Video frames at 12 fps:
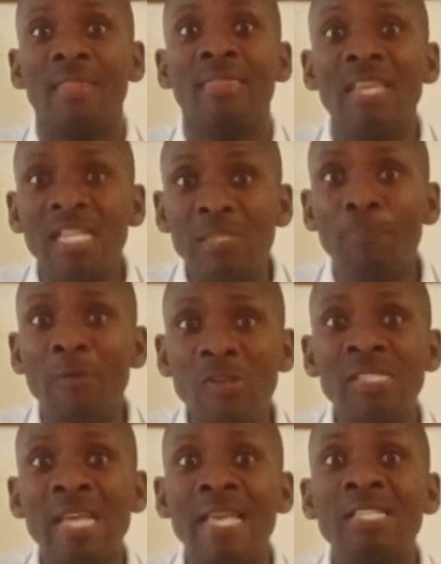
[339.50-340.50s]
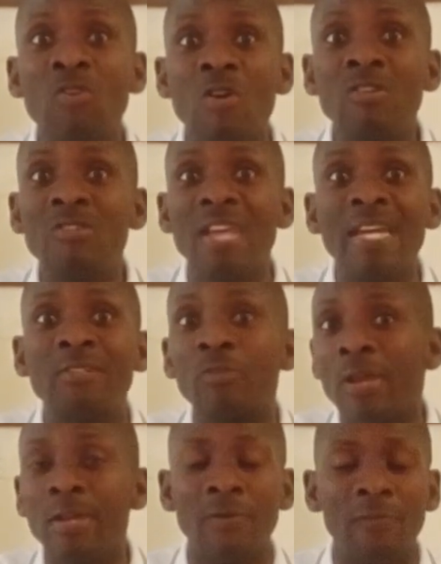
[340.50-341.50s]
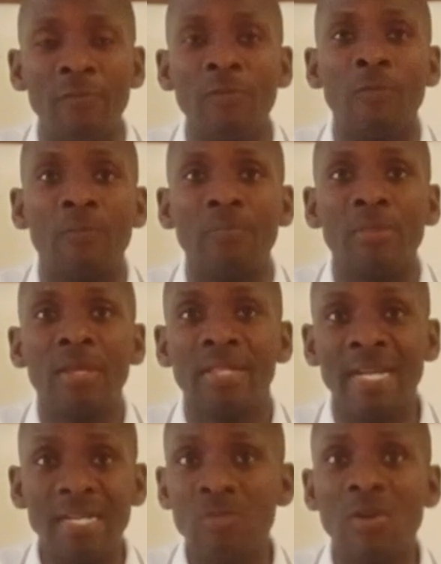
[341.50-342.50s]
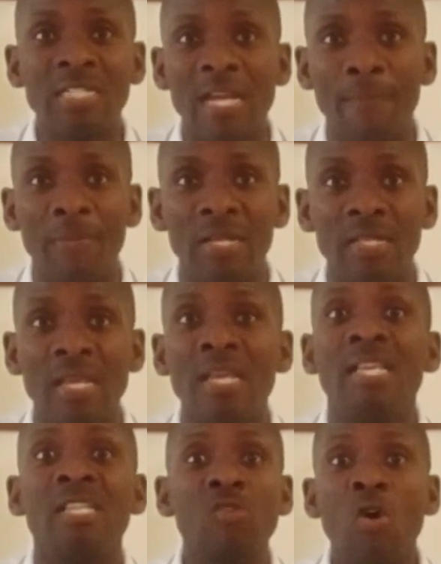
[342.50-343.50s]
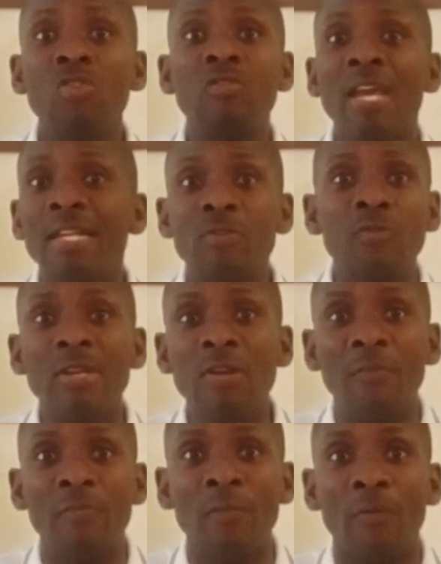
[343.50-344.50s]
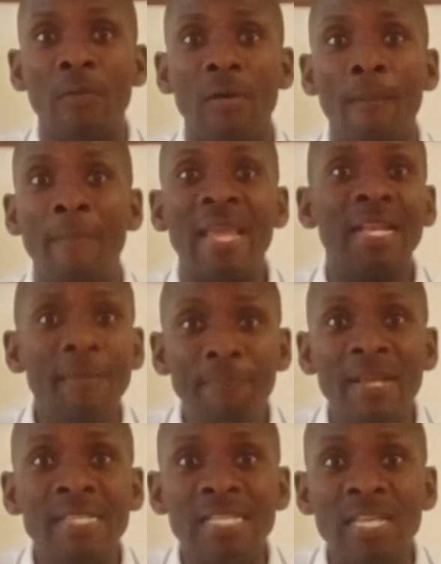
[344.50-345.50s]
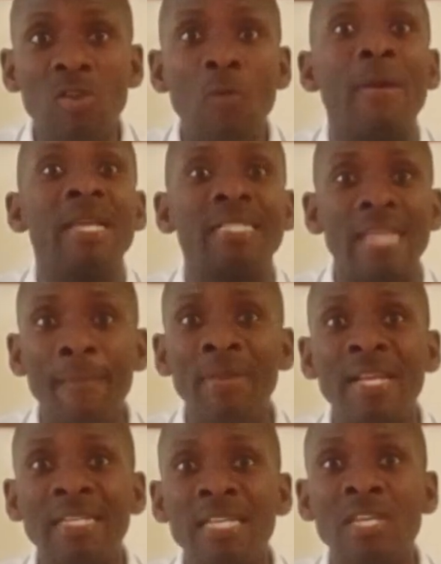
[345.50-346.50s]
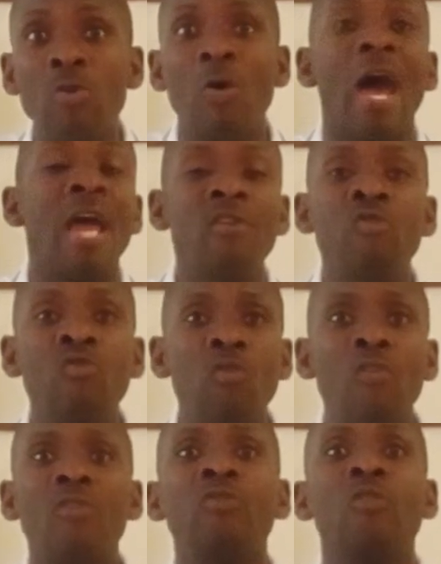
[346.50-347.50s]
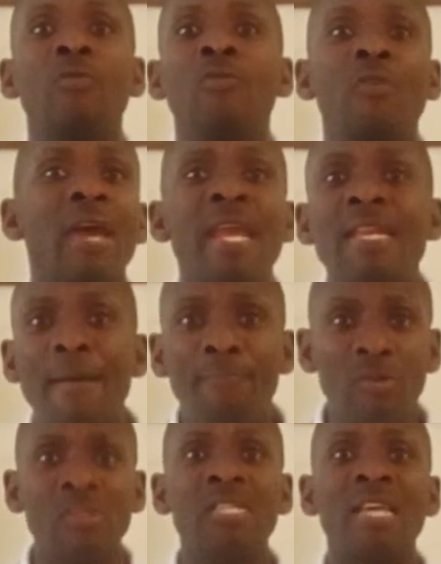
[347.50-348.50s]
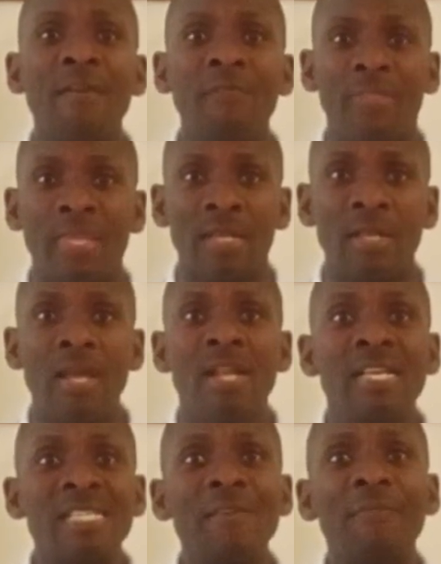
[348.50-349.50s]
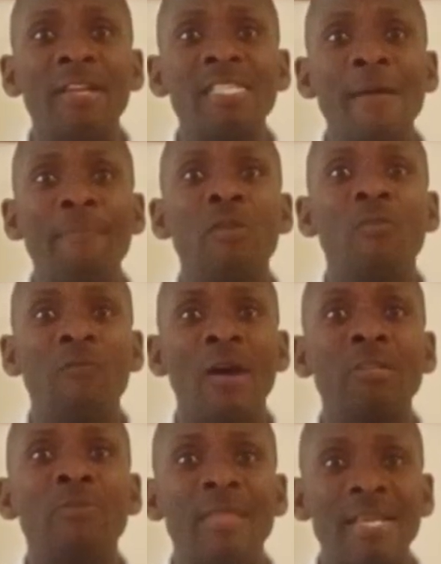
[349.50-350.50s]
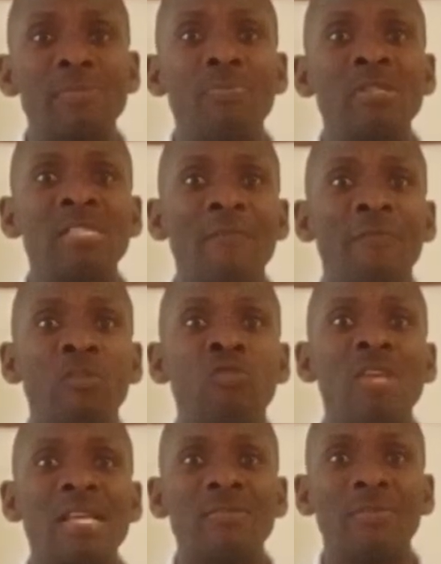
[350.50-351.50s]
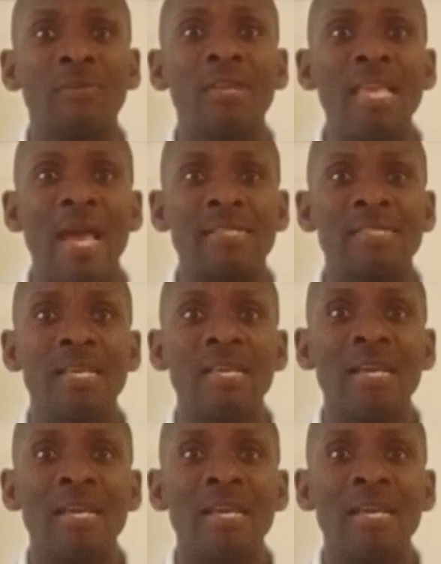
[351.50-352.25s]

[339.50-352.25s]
This sponsor is going to get rid of you. That is what happened. He's going to get rid of you by replacing you, by terminating you, and you know you end up losing everything. Let's say, for example, you've worked with that sponsor for 2 years or 3 years,